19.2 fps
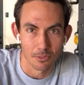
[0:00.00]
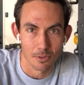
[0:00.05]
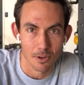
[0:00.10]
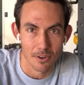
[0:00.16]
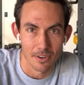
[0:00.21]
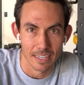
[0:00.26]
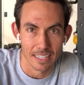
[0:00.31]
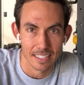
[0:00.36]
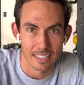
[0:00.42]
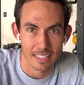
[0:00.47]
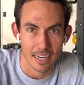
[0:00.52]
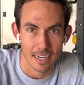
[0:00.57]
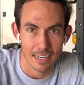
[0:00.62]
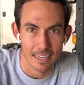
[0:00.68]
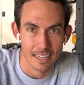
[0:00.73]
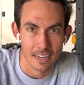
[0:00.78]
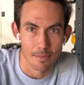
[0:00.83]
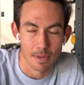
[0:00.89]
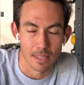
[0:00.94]
Rowing is
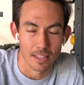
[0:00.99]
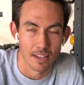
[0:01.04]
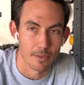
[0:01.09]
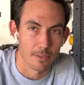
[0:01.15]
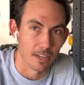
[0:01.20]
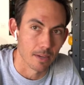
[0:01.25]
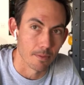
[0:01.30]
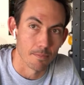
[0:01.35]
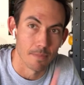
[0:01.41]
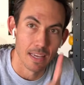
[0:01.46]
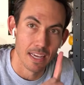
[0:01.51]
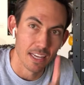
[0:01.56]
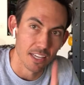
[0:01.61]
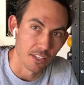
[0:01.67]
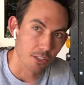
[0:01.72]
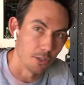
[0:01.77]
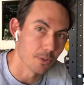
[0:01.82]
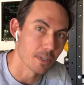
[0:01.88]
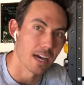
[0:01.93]
tightening up my left hip.
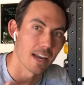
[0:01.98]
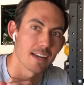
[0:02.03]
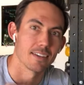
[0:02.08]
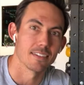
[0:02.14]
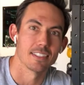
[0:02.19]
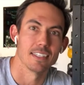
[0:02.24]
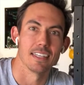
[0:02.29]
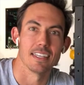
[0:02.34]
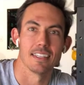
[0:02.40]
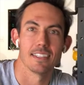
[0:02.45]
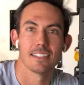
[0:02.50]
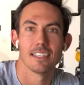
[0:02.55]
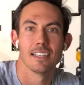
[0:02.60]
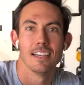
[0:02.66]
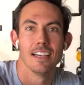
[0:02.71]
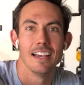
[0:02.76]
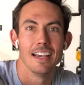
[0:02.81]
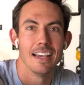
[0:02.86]
You got it, Denise.